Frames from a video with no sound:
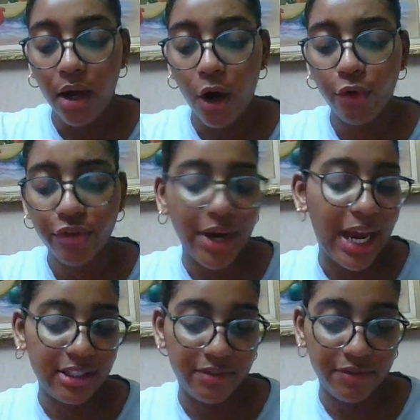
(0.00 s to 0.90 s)

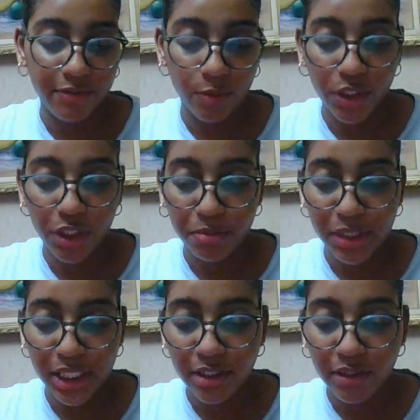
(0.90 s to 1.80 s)
Overactive, which
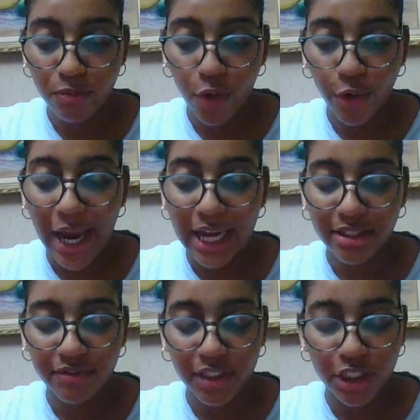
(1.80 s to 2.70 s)
means more
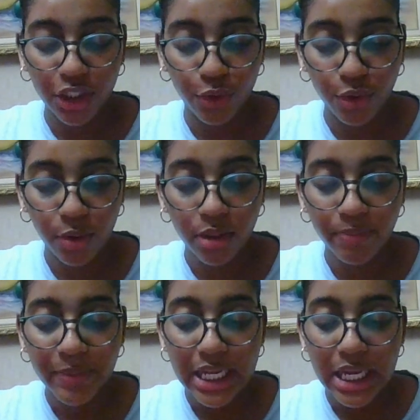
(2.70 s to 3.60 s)
active than usual.
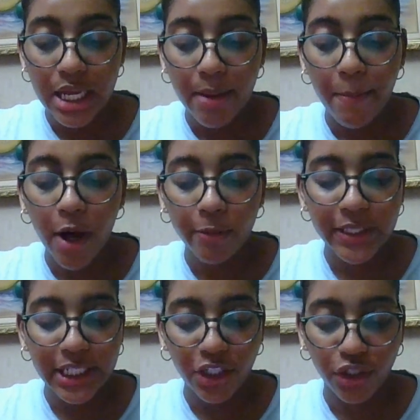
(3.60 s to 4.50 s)

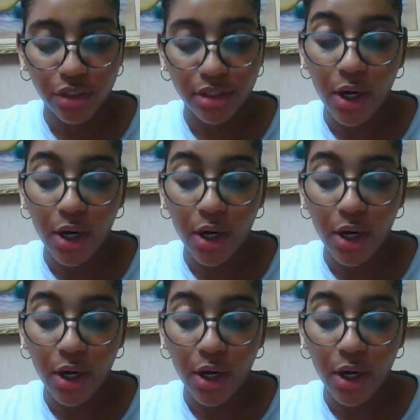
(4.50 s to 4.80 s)
Palpitations,